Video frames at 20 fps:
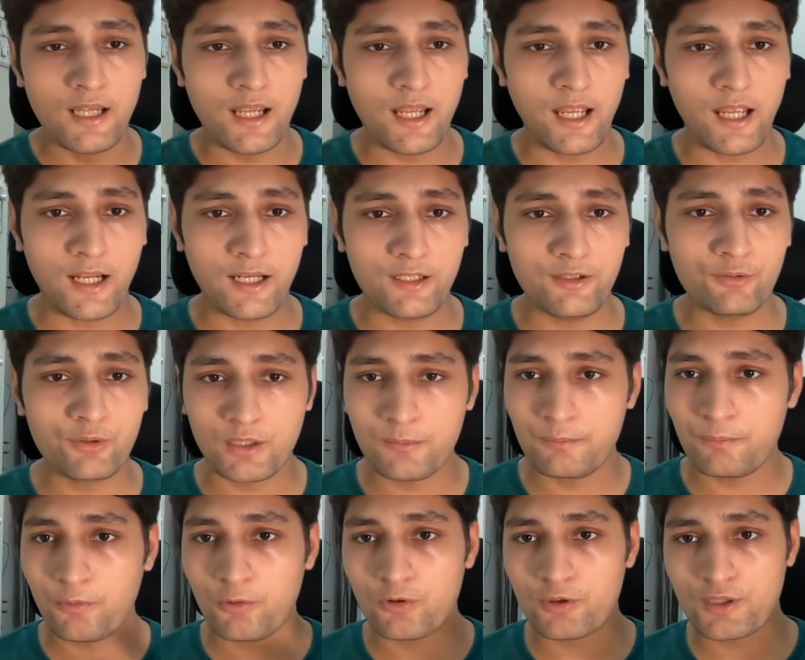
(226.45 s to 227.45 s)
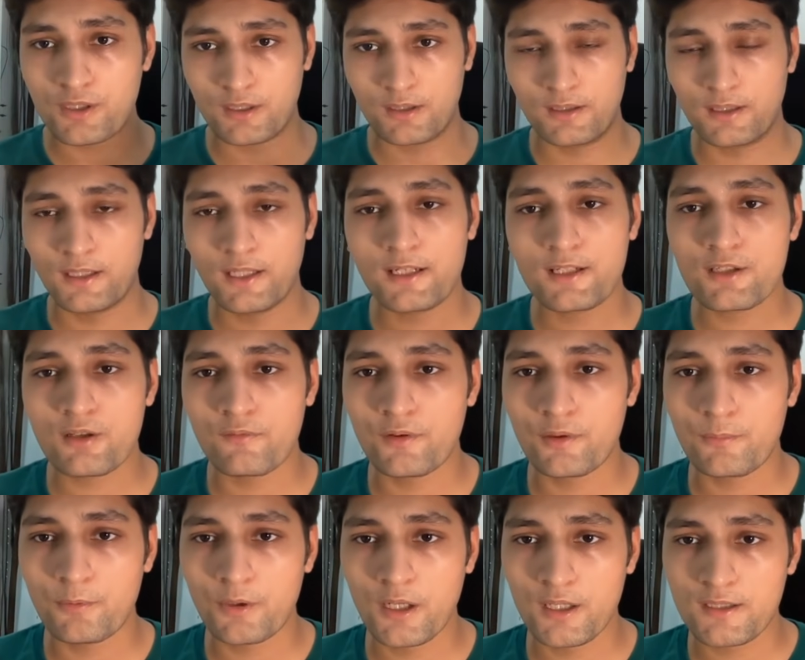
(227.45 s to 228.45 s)
And you can post the links of your
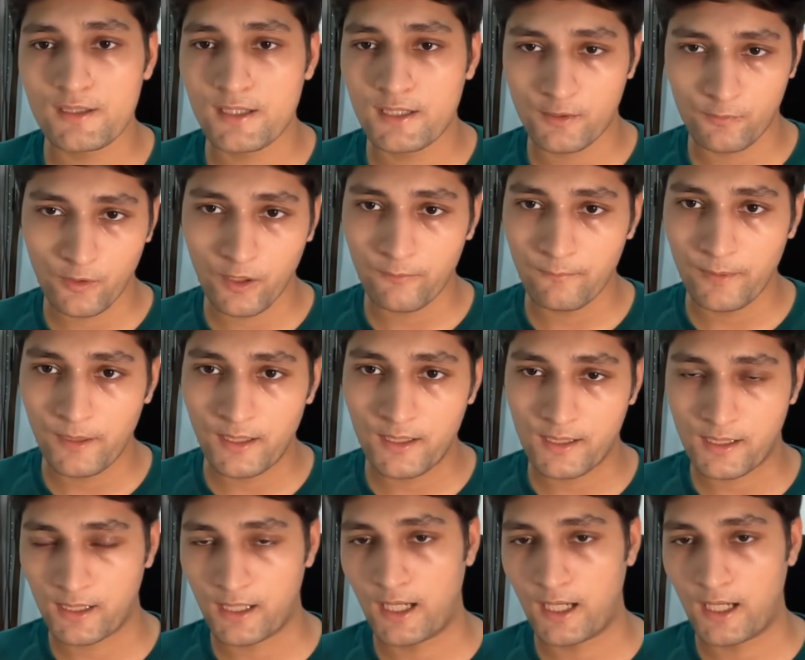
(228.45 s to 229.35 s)
products that you have built,